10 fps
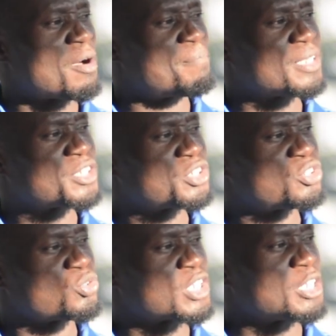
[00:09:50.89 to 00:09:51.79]
our
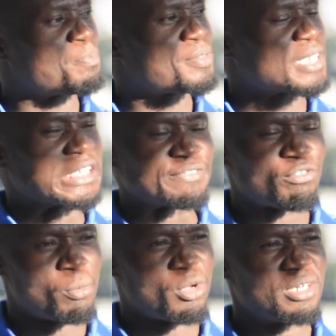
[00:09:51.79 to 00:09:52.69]
best to keep things
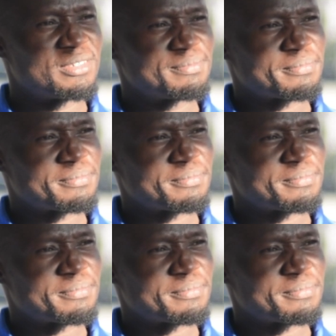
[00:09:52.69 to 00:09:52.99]
formal